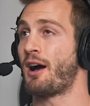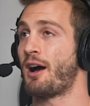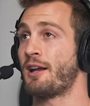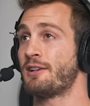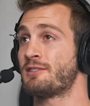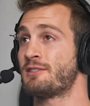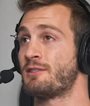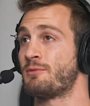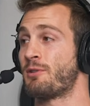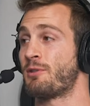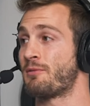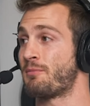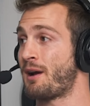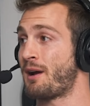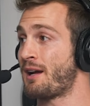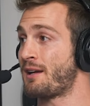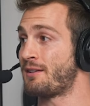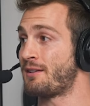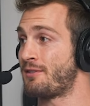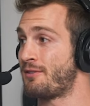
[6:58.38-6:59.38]
honestly, one of
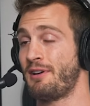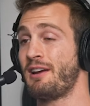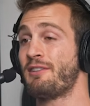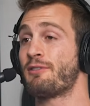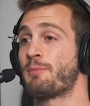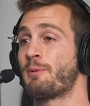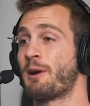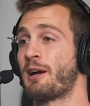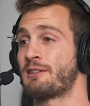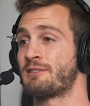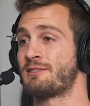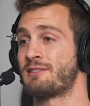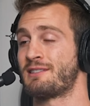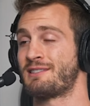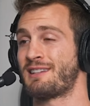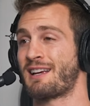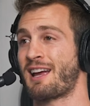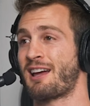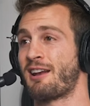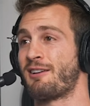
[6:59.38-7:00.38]
my favorite
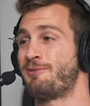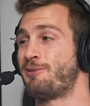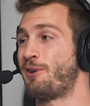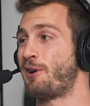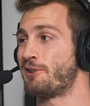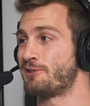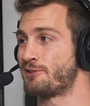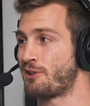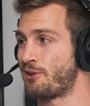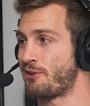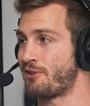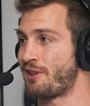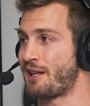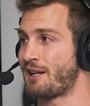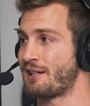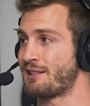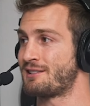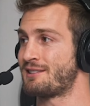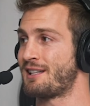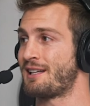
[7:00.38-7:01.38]
practices that kind of falls under
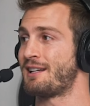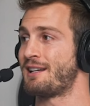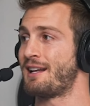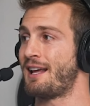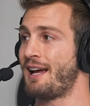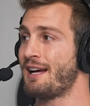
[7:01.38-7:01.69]
that extended